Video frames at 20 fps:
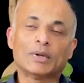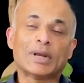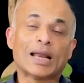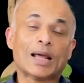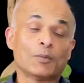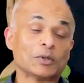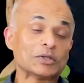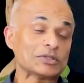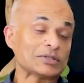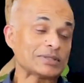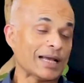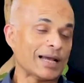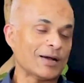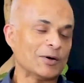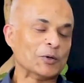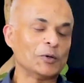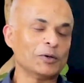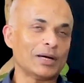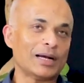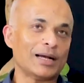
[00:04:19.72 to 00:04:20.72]
Well, I want to say
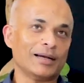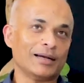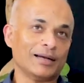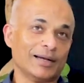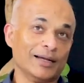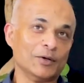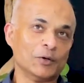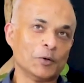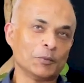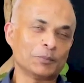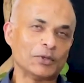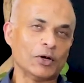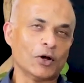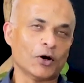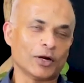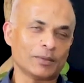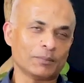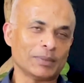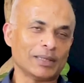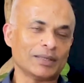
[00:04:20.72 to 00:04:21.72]
I hope
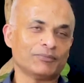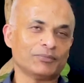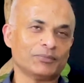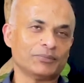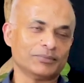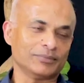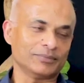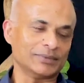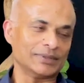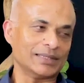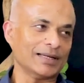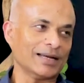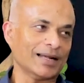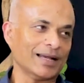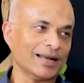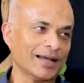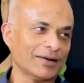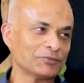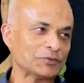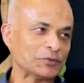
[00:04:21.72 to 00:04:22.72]
not, but then
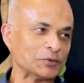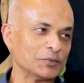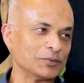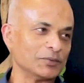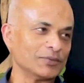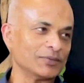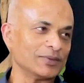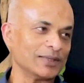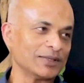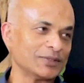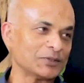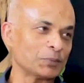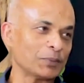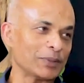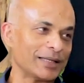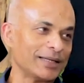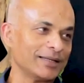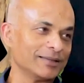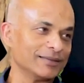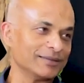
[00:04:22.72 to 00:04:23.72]
I have to
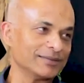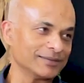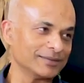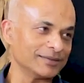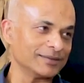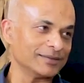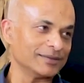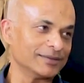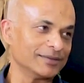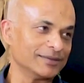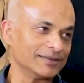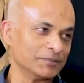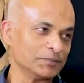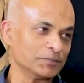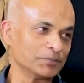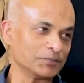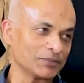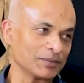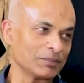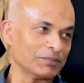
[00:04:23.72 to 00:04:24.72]
explain
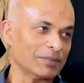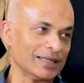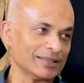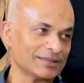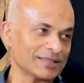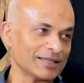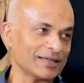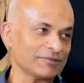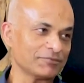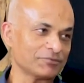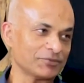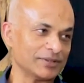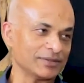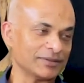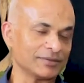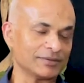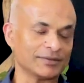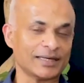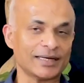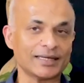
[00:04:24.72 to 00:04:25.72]
myself
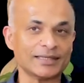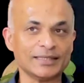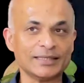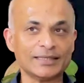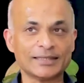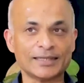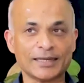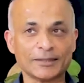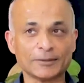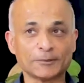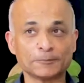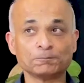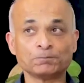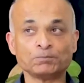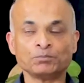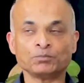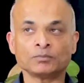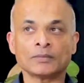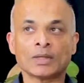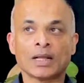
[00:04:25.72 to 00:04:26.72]
in great detail.
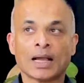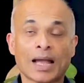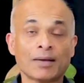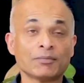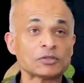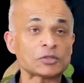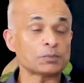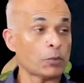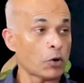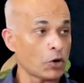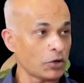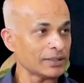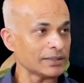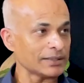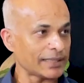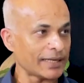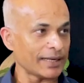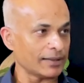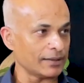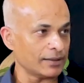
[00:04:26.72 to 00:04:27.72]
I was born in
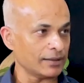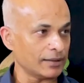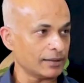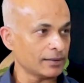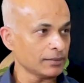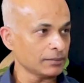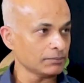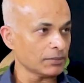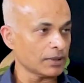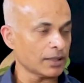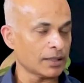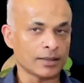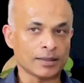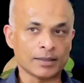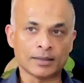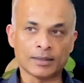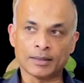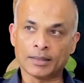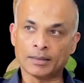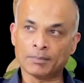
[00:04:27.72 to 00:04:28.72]
Kerala,
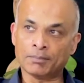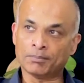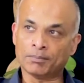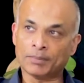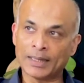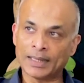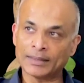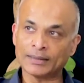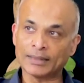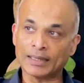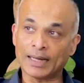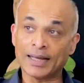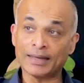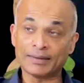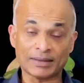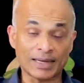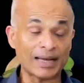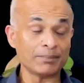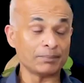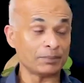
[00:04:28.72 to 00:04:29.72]
but
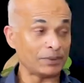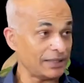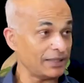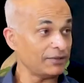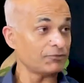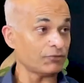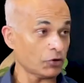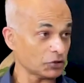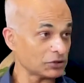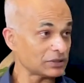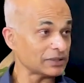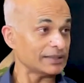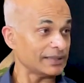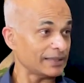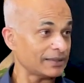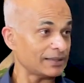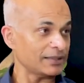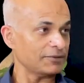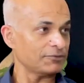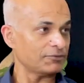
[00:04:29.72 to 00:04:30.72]
I believe,
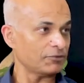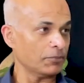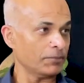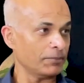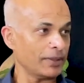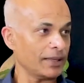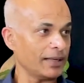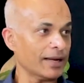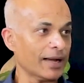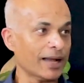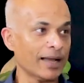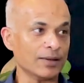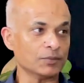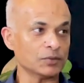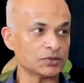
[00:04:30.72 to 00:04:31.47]
fortunately for me, I